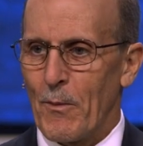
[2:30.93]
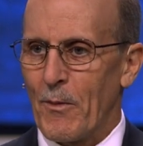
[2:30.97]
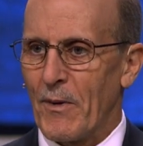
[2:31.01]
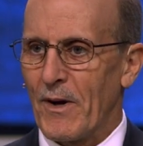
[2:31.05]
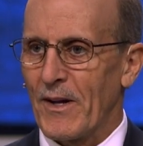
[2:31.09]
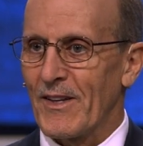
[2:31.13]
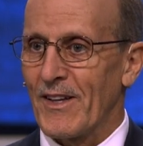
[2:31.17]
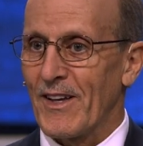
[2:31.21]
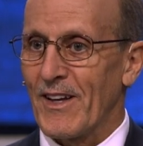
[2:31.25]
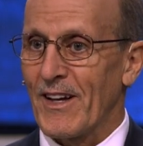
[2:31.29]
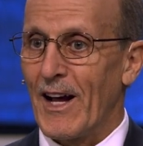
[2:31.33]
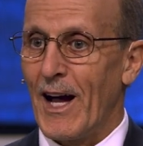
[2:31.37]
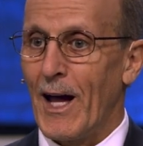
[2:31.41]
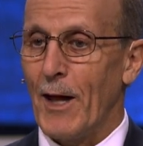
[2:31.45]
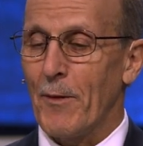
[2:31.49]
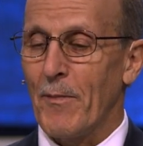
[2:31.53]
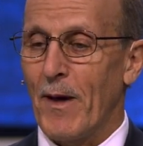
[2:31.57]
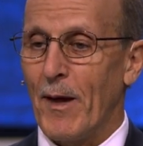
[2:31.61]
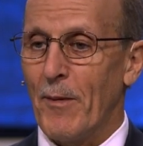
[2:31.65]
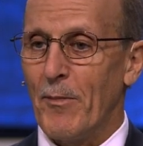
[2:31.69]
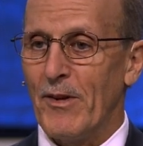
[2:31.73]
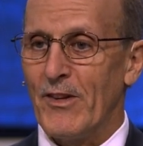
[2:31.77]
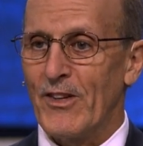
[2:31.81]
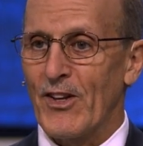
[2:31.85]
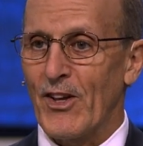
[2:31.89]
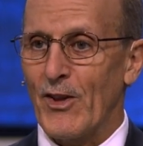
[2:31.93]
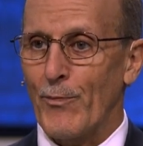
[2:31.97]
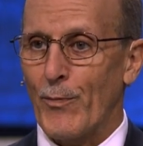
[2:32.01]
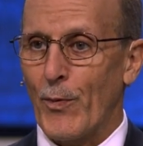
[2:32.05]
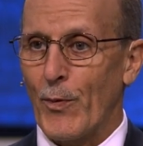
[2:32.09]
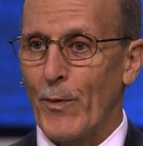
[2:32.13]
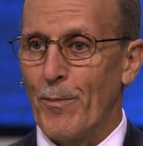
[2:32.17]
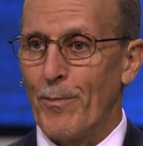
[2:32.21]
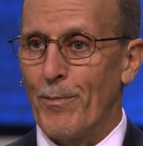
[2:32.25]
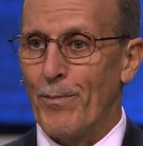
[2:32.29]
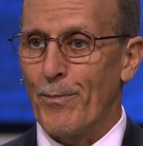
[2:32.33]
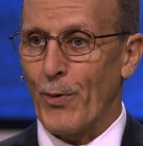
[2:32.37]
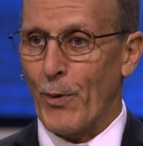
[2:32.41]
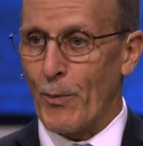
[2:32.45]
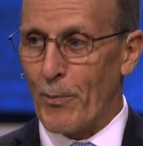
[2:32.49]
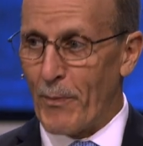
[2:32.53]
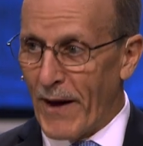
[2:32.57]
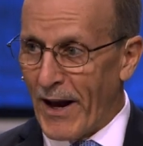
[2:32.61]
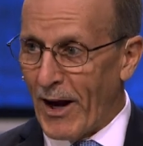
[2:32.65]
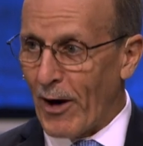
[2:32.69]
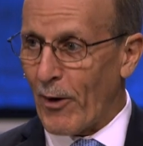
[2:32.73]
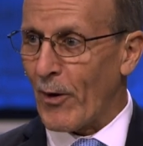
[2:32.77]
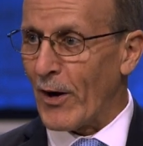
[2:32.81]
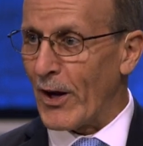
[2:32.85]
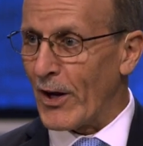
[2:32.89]
But uh, God may be just pre-
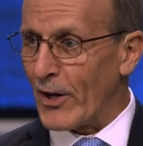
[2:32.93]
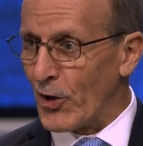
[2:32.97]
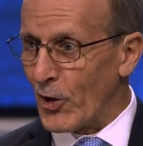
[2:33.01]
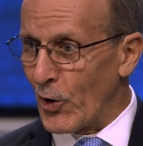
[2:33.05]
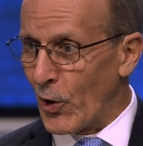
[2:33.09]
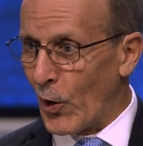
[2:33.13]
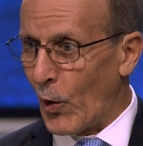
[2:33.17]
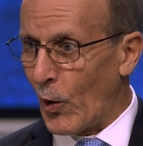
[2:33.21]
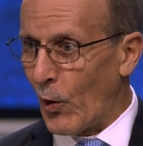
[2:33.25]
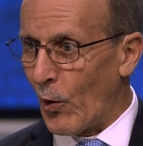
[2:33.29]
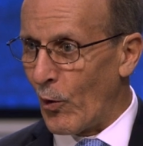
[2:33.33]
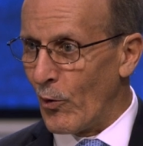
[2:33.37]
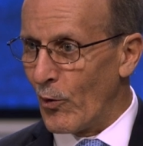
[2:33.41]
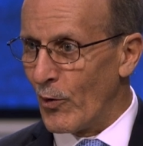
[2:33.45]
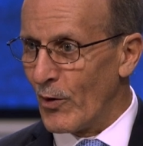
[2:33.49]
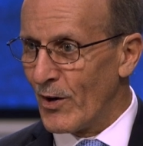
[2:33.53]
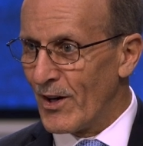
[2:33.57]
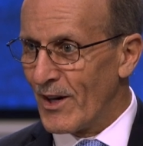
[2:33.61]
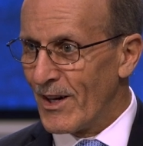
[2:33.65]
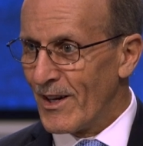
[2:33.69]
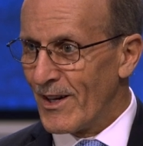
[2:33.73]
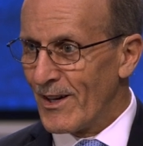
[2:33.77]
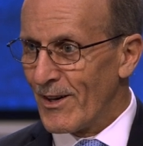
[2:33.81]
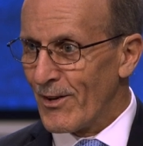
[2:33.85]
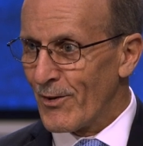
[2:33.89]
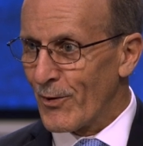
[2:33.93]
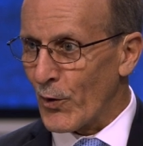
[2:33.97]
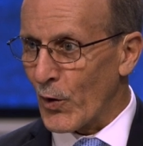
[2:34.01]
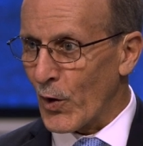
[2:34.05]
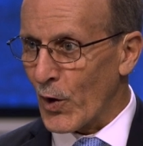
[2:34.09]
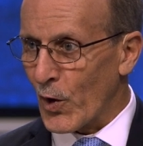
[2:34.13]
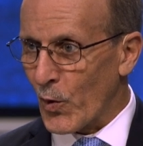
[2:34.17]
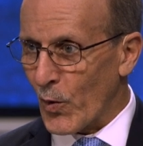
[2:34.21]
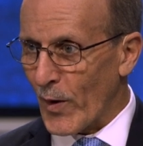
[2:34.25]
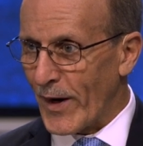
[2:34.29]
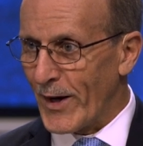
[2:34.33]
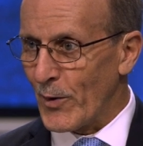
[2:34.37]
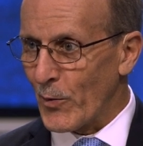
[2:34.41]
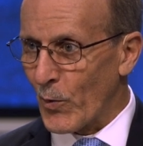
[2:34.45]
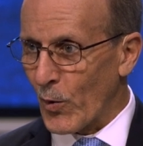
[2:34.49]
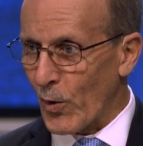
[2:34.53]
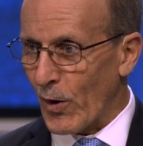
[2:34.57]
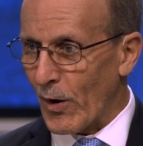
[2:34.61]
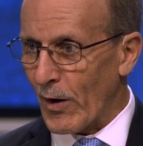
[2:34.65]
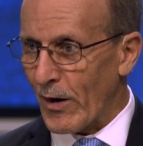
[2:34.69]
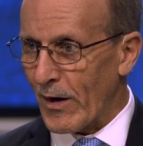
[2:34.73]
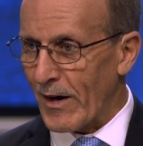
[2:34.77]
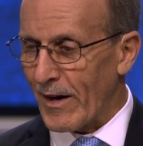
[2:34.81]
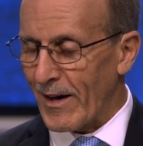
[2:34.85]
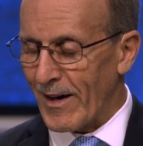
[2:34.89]
preparing you for a great
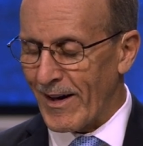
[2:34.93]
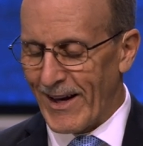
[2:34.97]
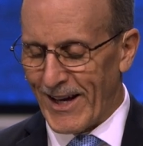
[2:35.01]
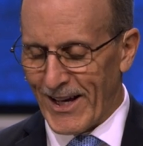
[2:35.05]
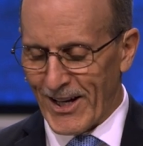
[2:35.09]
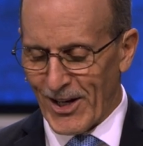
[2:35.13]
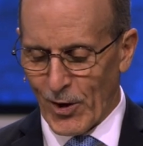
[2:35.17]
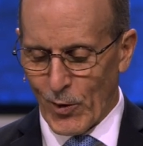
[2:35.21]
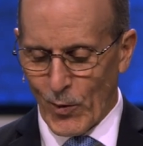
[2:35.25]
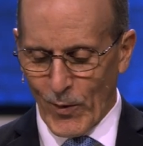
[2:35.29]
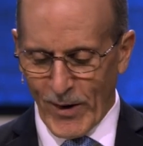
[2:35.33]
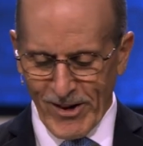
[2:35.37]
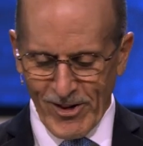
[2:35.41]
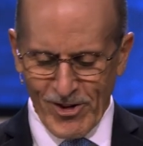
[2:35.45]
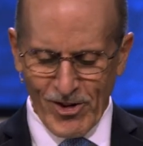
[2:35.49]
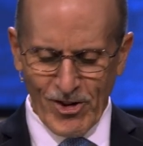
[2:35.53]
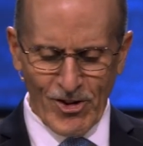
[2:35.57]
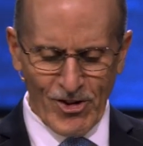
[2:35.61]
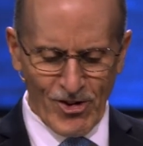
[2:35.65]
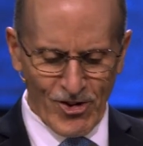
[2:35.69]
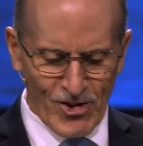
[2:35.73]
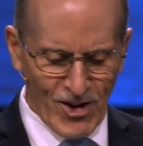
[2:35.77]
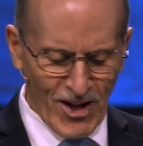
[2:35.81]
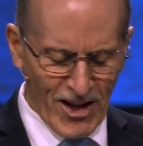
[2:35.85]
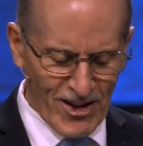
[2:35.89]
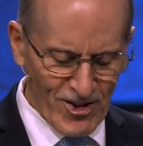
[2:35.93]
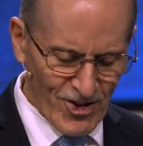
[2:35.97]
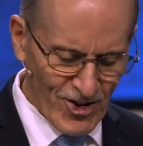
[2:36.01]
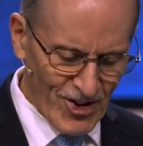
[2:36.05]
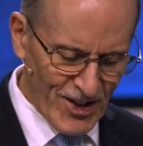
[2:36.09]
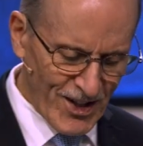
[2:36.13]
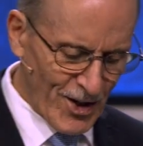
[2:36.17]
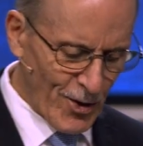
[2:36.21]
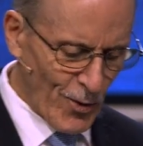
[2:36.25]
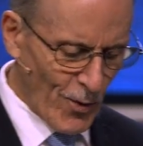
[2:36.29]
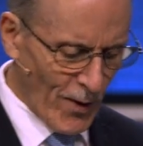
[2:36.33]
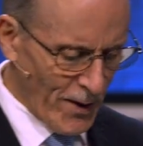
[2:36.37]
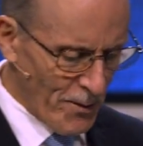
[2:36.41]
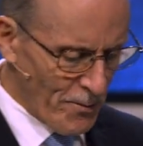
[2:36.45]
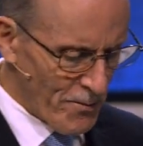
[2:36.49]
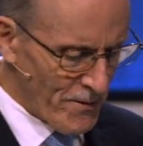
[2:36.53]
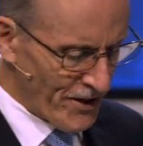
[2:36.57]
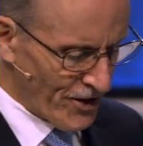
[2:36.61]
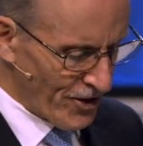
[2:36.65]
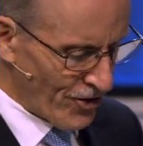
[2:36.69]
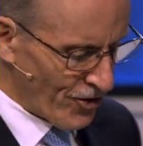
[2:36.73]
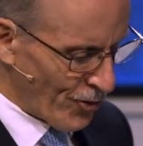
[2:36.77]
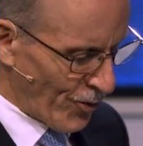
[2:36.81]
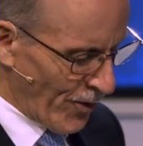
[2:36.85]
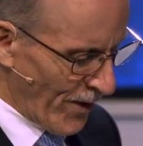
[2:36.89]
work and a great success and a great
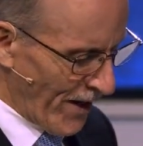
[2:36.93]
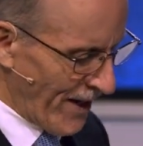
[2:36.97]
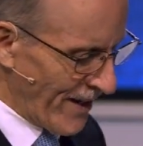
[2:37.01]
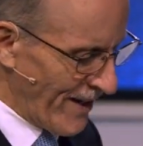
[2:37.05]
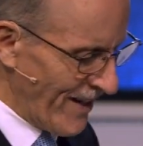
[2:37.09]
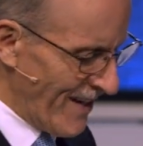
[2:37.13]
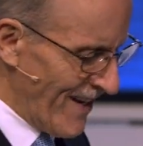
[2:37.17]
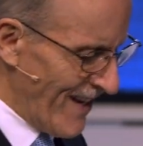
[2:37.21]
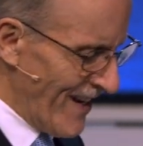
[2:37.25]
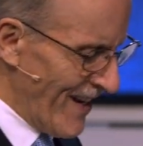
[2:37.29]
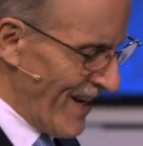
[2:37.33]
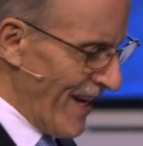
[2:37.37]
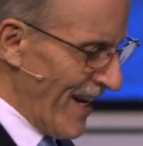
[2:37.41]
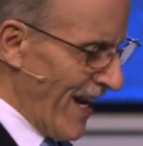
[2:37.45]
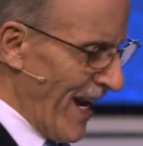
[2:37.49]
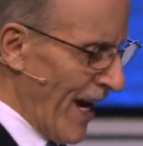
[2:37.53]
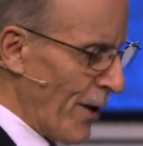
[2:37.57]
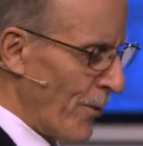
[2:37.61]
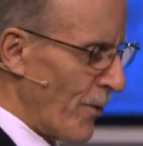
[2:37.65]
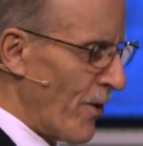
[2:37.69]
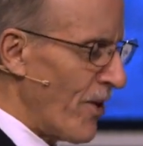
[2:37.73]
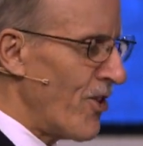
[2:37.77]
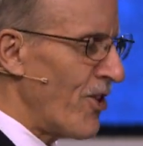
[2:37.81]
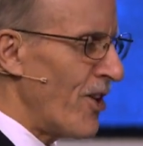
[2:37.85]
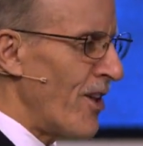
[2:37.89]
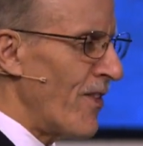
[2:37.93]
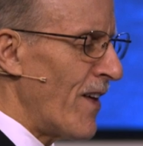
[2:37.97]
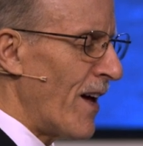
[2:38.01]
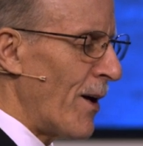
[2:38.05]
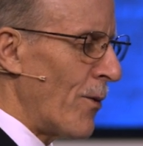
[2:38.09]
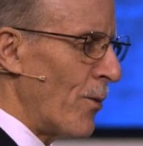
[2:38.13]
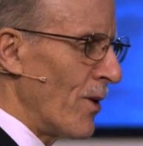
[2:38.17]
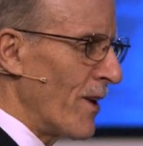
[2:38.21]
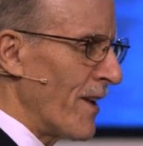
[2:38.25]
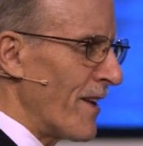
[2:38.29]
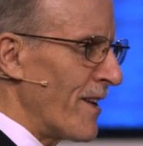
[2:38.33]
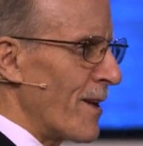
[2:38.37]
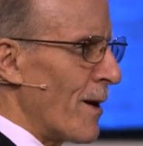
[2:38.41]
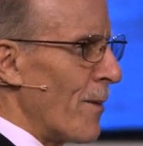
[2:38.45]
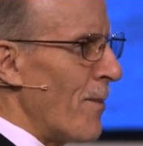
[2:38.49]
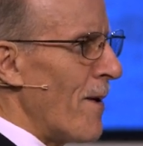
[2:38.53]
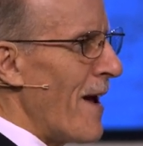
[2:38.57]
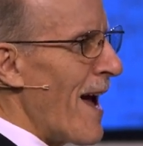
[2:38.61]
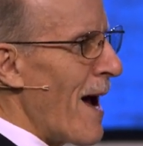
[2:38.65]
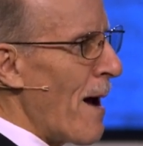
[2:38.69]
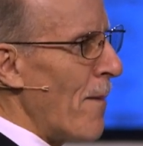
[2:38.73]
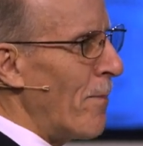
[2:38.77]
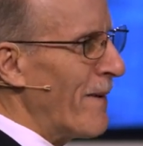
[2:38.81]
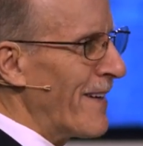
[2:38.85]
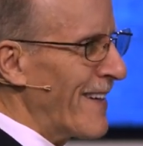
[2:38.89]
ministry. And, and we see that will end up
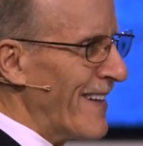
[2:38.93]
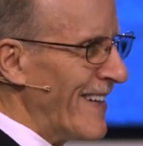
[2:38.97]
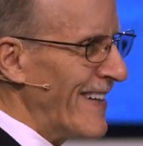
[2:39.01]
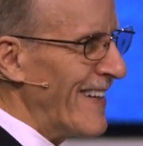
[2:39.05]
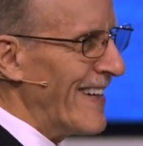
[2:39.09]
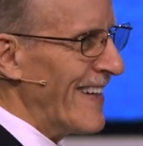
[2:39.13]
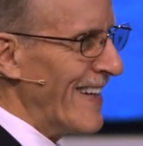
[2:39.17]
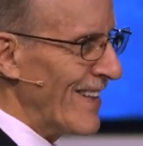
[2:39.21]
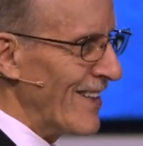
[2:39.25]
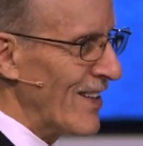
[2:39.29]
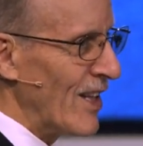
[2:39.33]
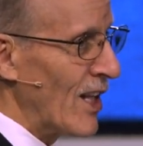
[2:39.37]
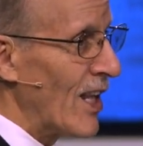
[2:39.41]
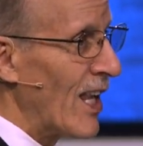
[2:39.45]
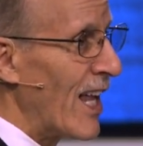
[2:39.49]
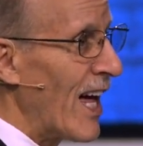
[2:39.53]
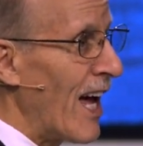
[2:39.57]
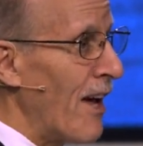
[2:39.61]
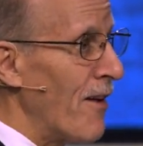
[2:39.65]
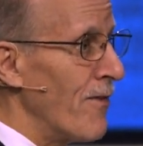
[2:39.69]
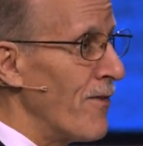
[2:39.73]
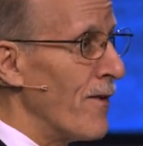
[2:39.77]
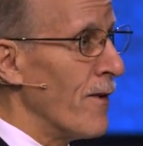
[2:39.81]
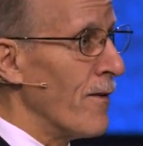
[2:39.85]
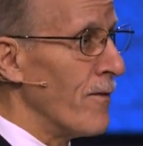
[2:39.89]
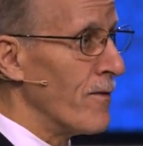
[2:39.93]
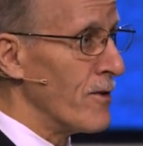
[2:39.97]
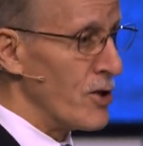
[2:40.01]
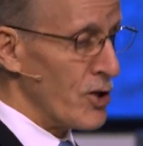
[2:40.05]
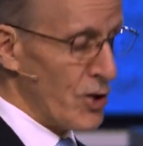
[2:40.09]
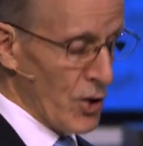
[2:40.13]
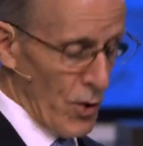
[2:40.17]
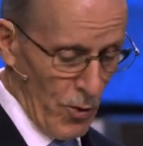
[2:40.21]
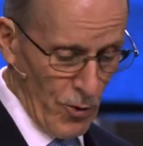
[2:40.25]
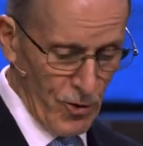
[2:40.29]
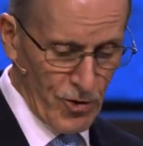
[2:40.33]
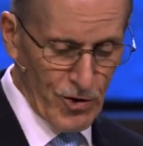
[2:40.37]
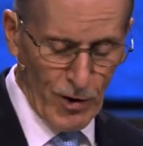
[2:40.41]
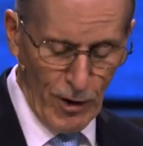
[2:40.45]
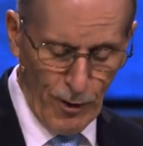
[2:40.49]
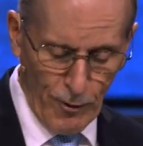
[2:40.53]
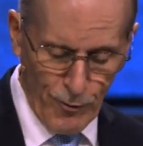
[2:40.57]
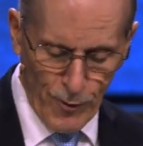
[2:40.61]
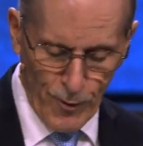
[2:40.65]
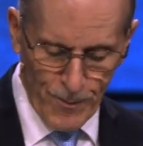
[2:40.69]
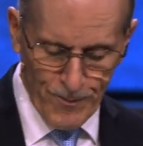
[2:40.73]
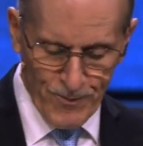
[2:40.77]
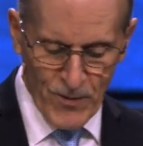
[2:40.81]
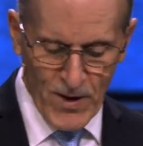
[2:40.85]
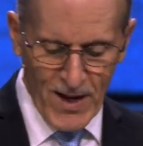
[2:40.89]
happening in the life of
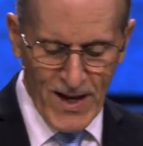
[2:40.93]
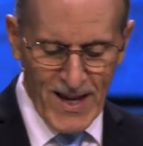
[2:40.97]
Joseph.